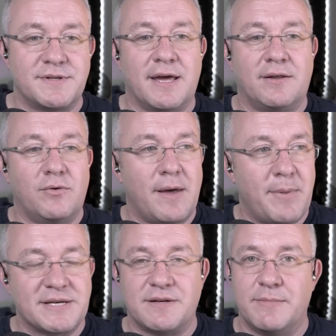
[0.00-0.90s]
They do their
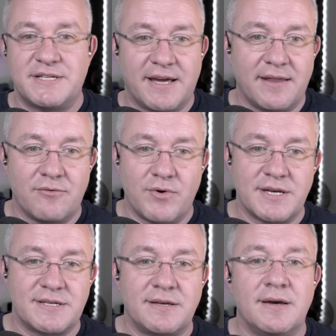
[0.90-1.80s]
best to mitigate the
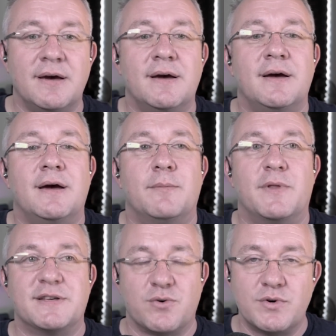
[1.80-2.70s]
risk,
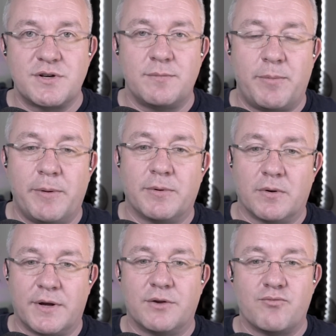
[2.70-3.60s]
but there's always going to be people
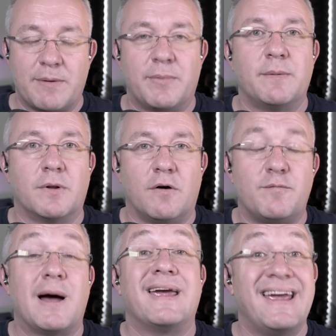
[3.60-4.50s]
looking to rip people off
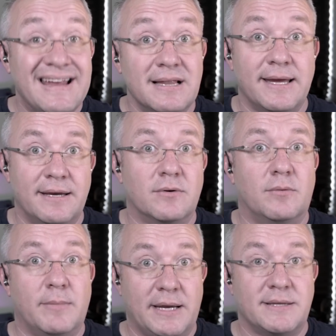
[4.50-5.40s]
by
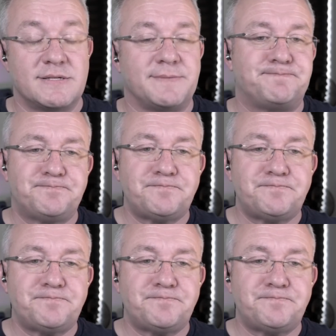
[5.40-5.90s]
illegal means.